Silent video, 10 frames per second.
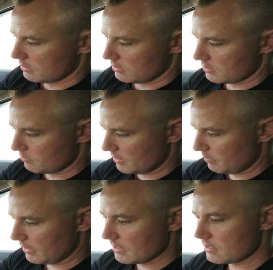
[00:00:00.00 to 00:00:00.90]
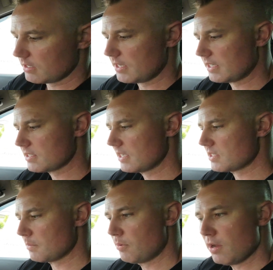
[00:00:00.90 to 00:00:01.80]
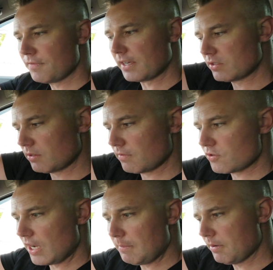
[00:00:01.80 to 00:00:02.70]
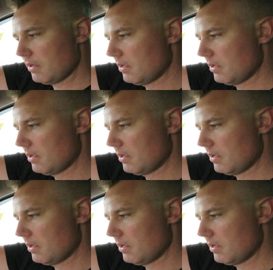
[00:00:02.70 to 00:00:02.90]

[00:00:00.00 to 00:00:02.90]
just manipulates, and you can see it's the perfect sort of shape.